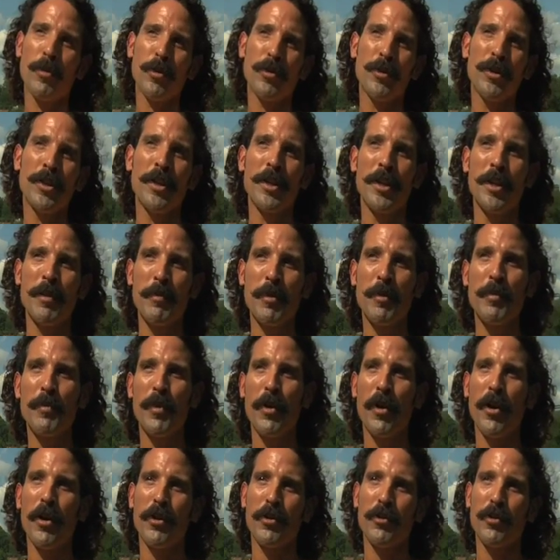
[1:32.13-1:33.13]
Brewery to Inman
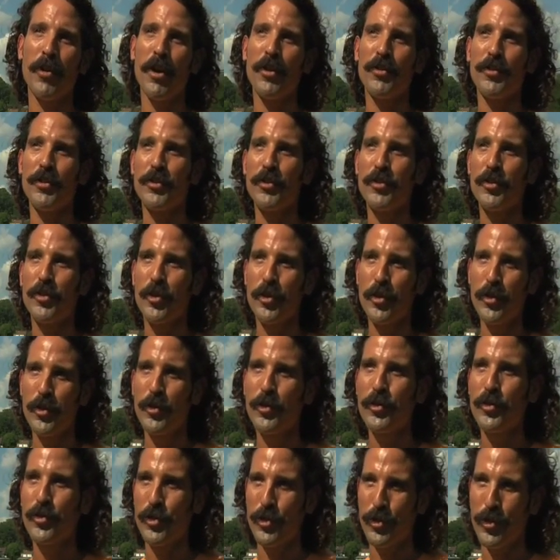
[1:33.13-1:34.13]
Park, crossing
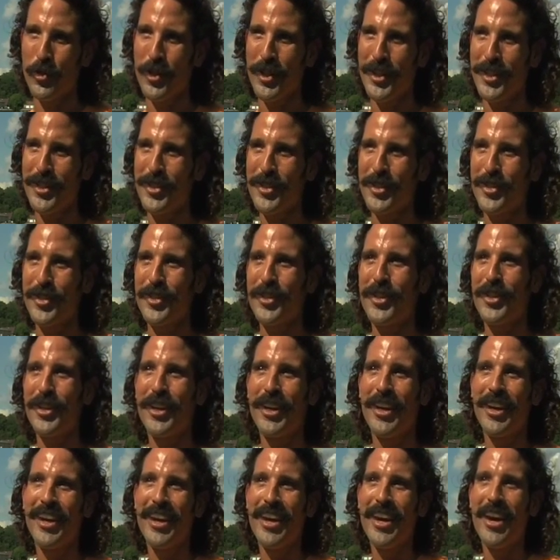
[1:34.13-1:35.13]
2 streets
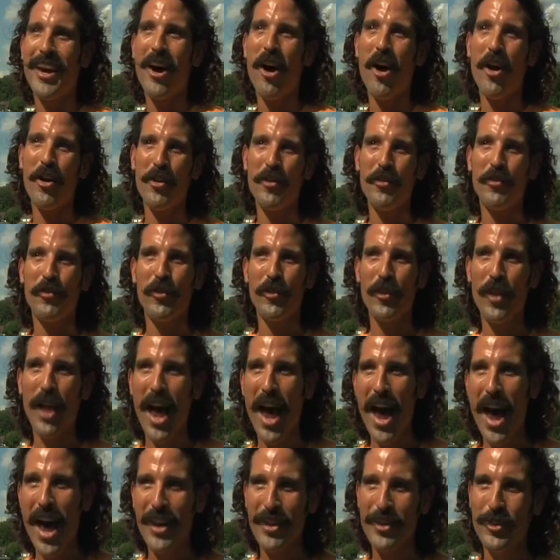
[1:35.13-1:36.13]
on a
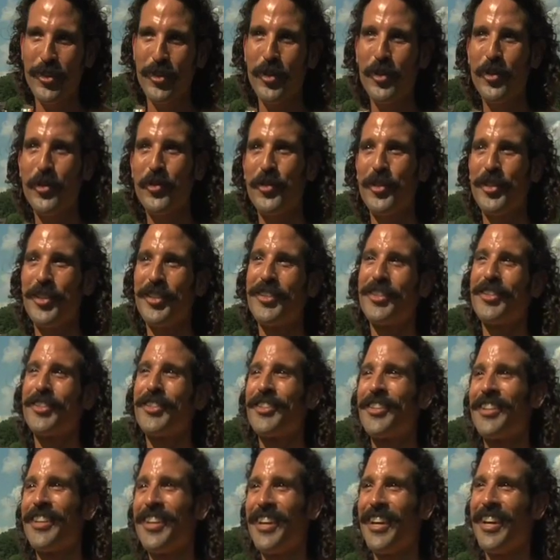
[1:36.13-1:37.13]
flat
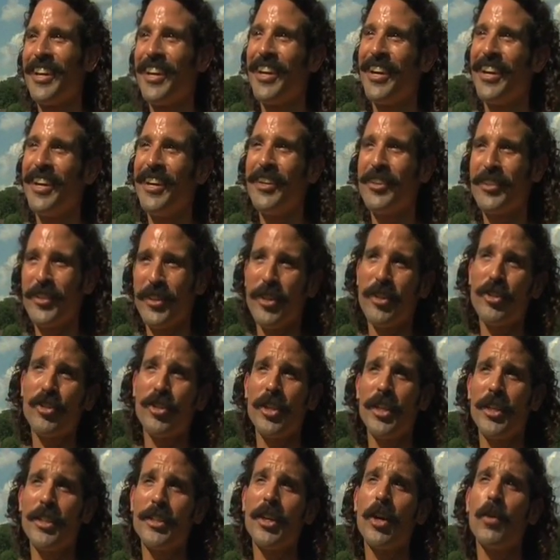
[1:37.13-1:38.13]
surface. It's going to
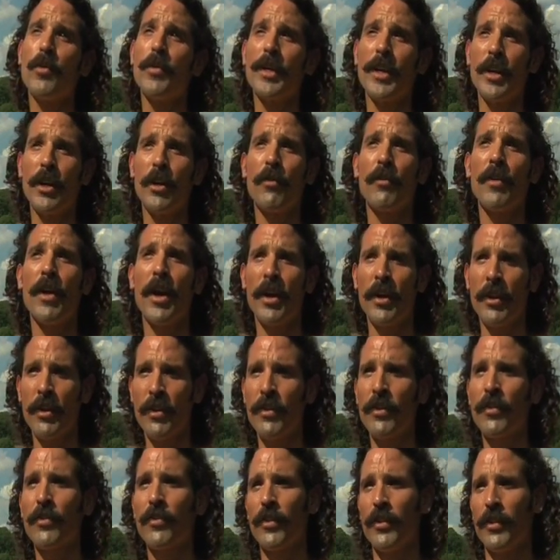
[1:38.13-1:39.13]
change how we get around
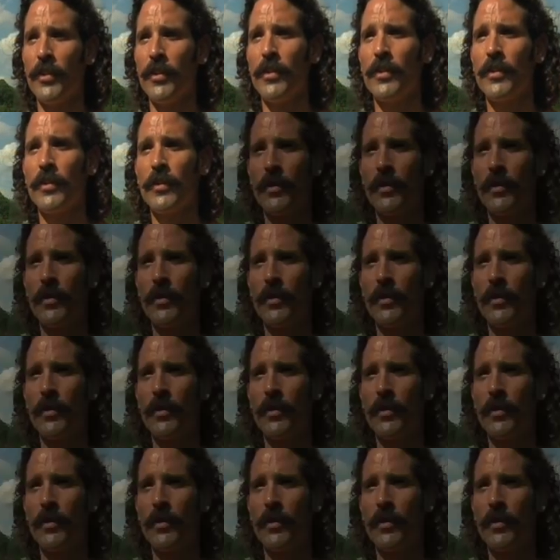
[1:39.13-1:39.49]
in the city.